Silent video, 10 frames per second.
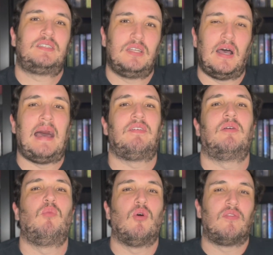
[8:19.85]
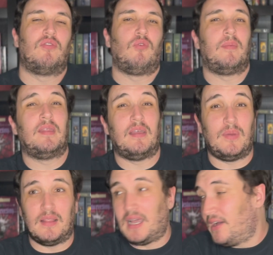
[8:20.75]
to having more of the formula that we
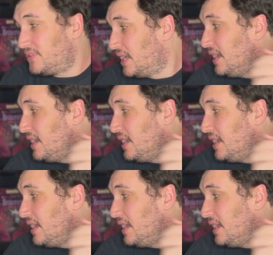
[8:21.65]
loved.